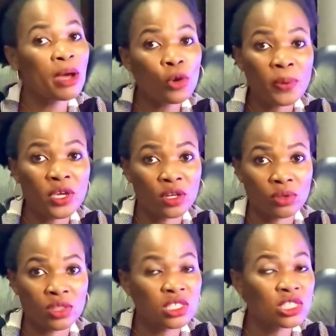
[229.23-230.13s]
my
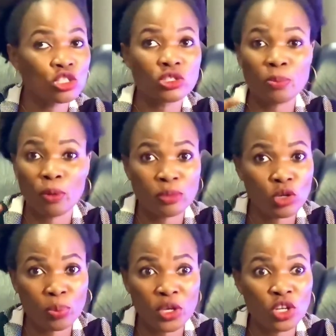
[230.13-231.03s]
opinion, this is not a
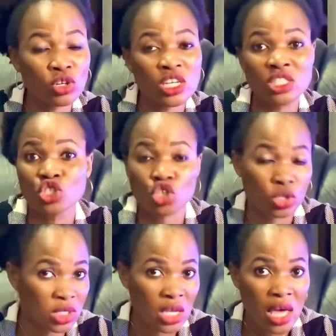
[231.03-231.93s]
public opinion, it's
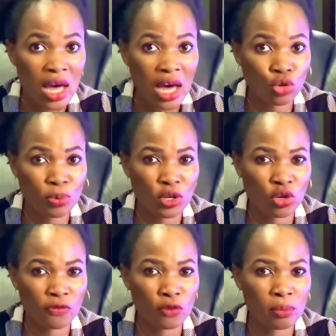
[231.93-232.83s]
just an
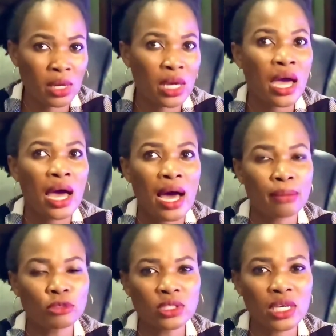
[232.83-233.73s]
opinion from me.
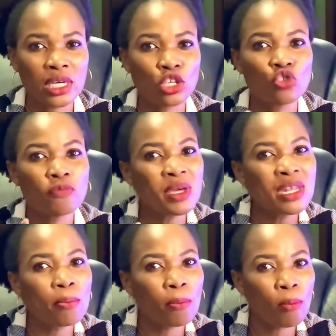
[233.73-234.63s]
I'm just thinking, you've
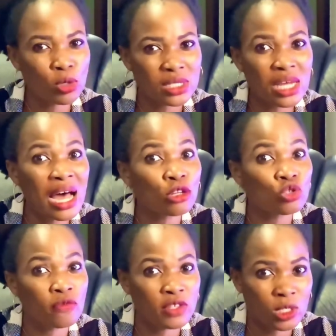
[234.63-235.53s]
made a monster
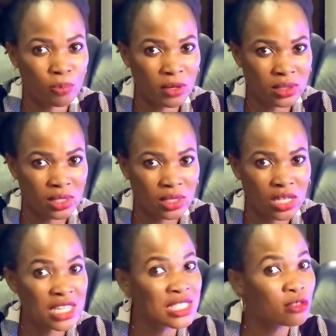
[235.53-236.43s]
out of this
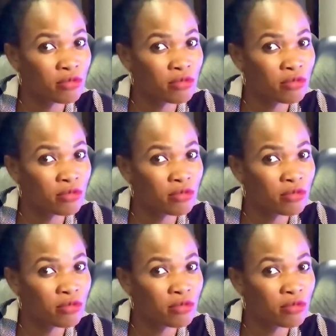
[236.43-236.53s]
person. It